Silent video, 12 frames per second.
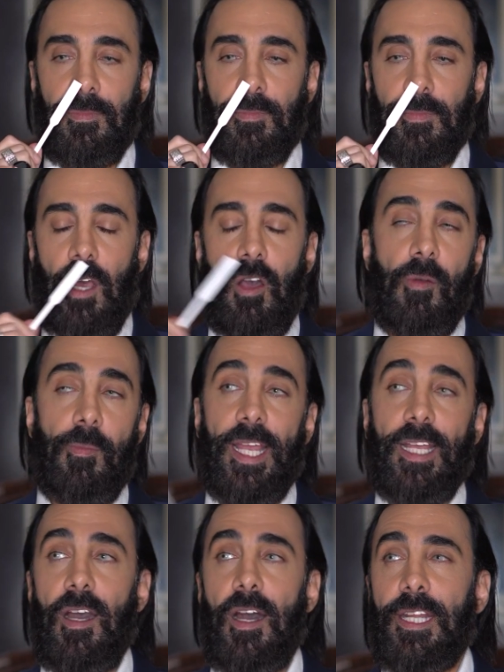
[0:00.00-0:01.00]
Oh my
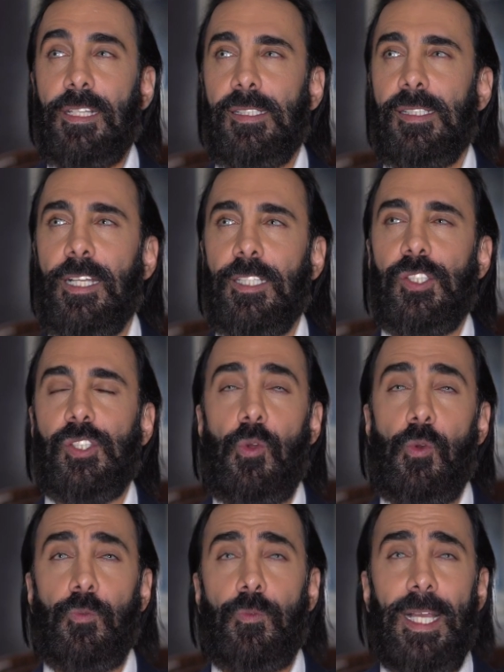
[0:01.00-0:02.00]
God, it's like
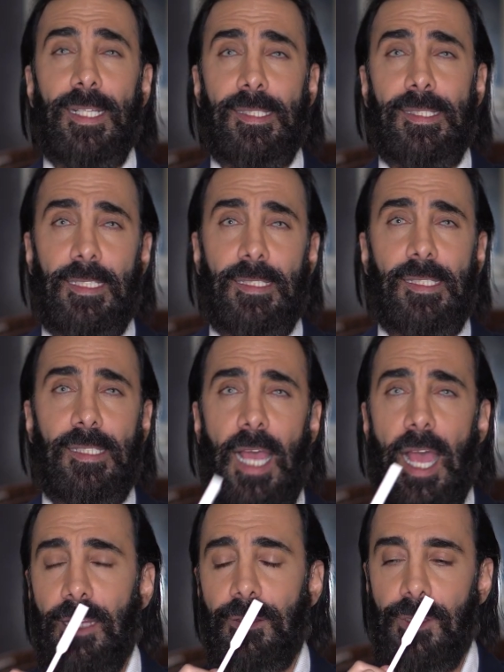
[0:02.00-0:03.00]
so resinous.
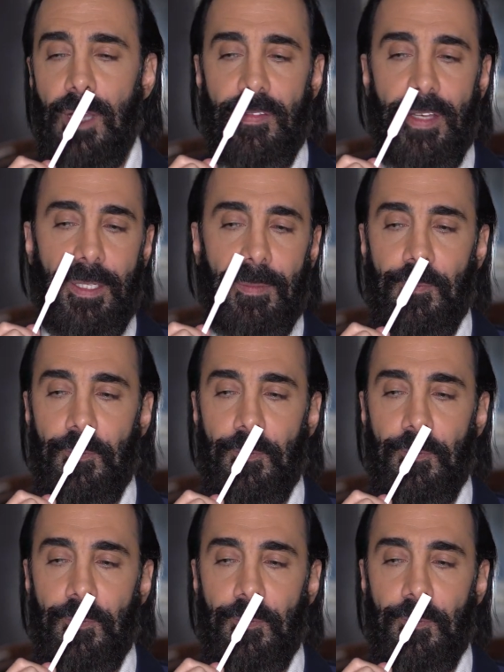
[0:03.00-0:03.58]
I love it.